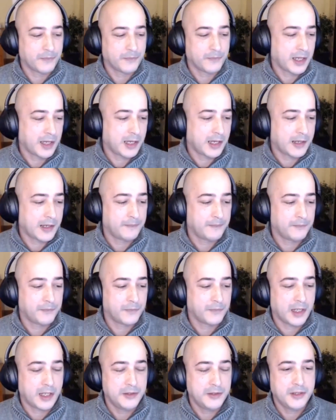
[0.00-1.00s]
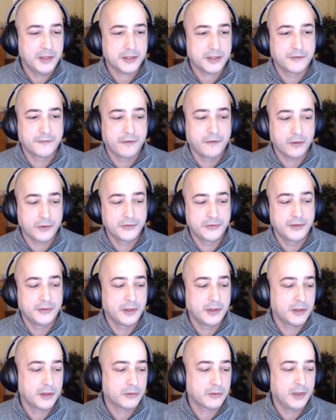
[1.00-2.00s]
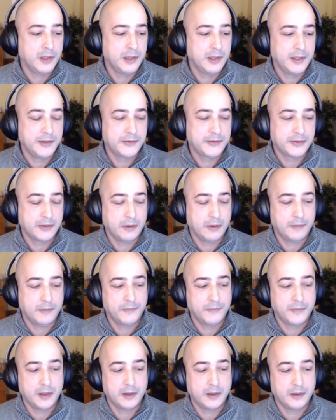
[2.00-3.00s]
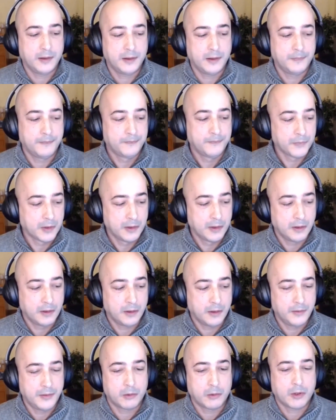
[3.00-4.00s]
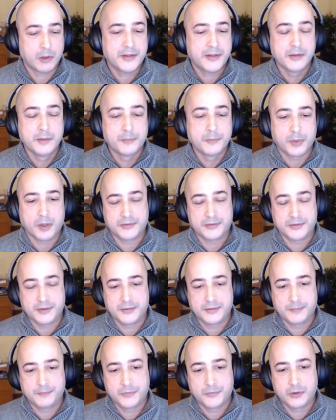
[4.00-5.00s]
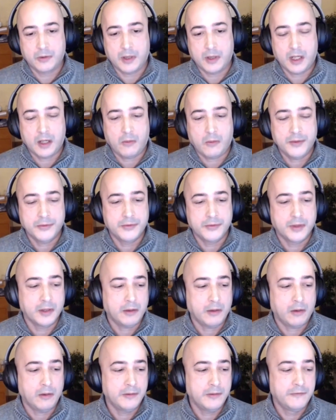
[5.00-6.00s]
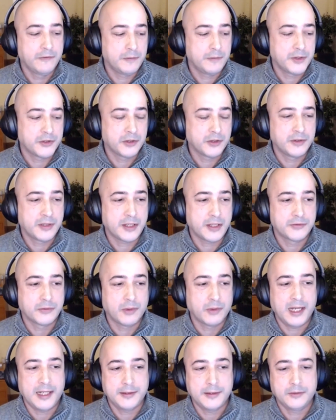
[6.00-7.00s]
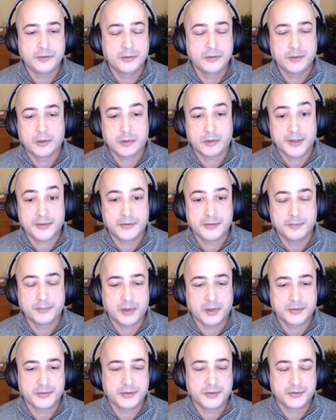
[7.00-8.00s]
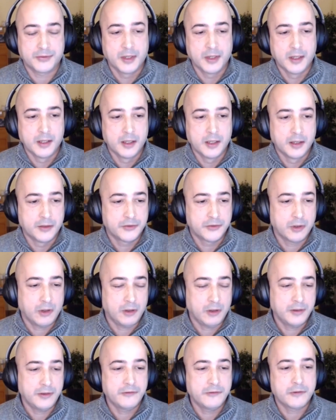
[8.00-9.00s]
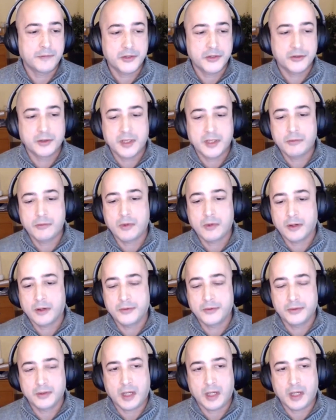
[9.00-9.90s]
I just focus in the new release on the reversing process. So I want to get all the information that's related to the reversing process. So all the information that you are going to